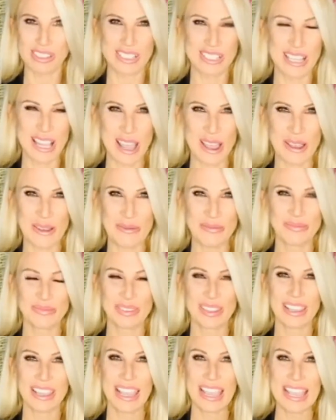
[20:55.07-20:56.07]
So
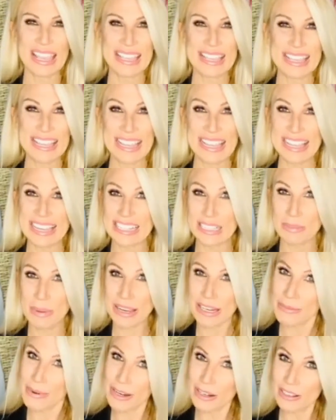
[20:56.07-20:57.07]

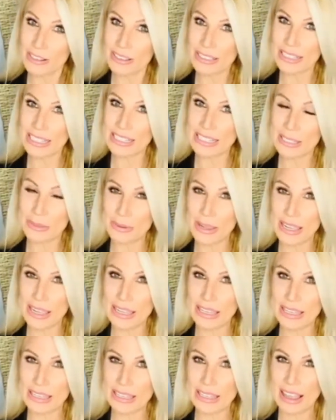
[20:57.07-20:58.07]
expect miracles this
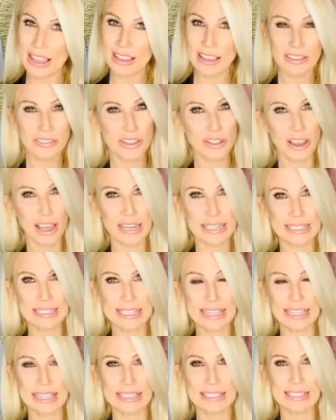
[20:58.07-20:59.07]
week. I love you,
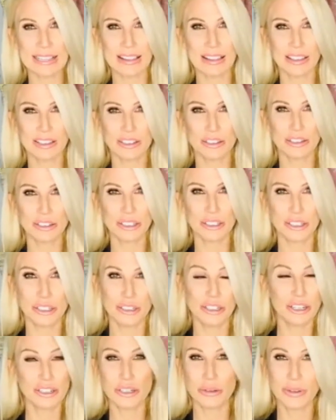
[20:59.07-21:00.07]
goddesses.
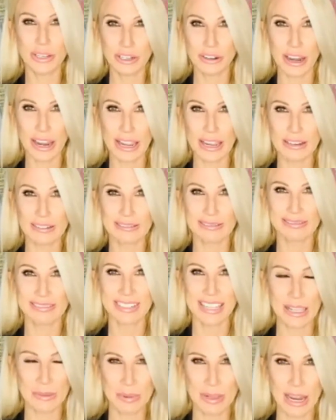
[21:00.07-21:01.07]
You're doing great.
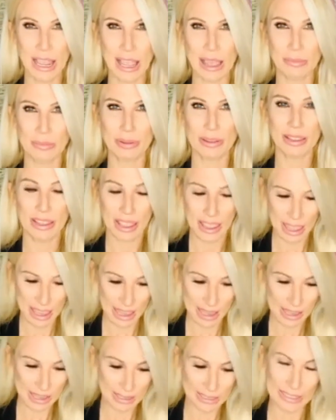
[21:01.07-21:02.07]
Keep it up.
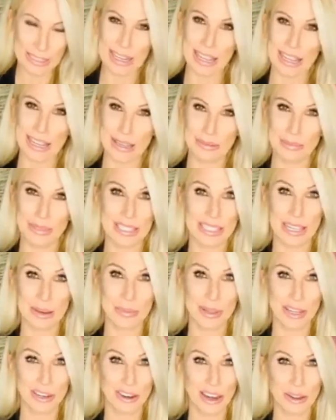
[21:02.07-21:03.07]
And it's going to
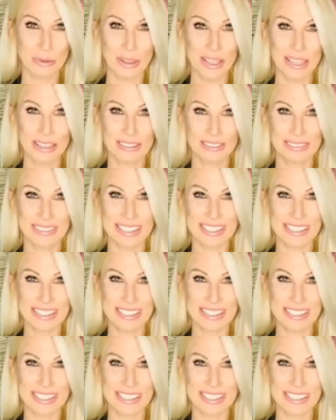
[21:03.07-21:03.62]
be a great week.